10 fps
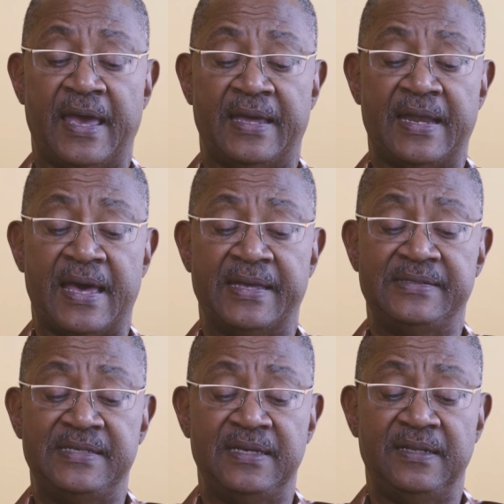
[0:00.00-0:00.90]
and
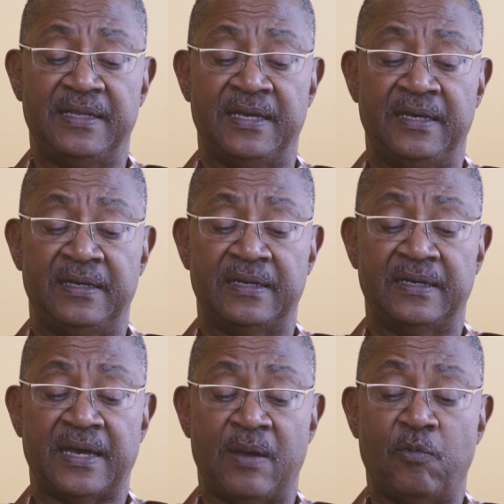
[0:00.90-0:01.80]
ideally
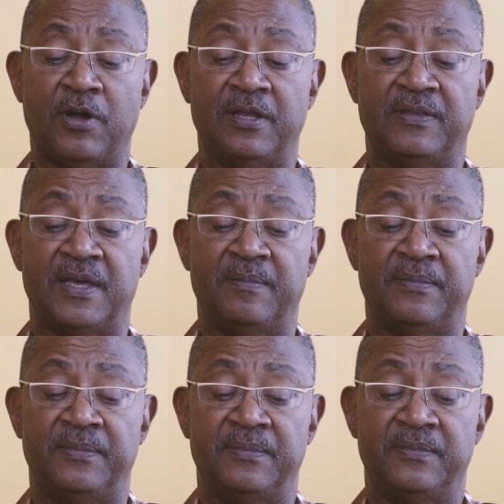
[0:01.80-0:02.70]
I wanted
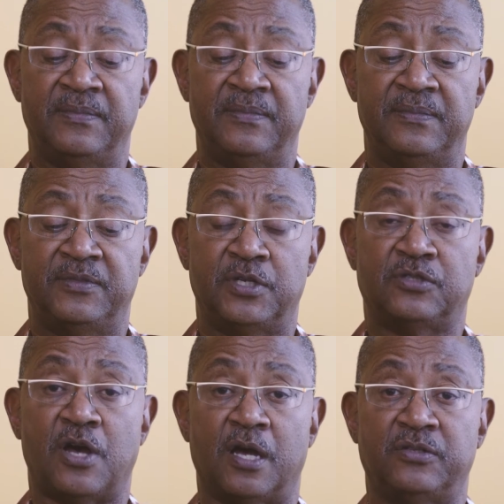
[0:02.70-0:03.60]
them to
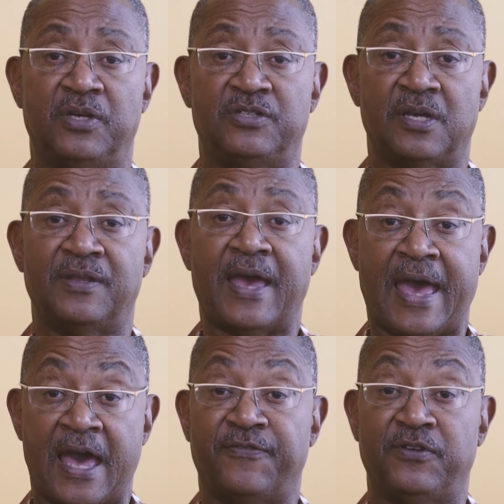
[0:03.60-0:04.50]
talk to each other
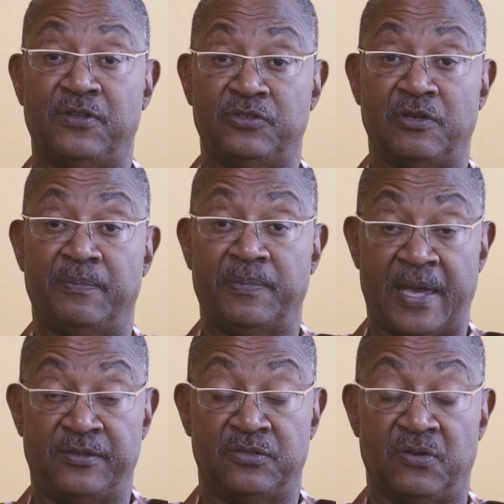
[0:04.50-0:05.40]
after the trip
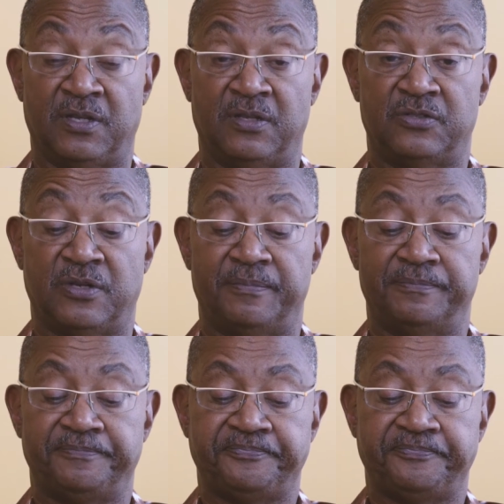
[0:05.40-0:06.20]
and during the trip.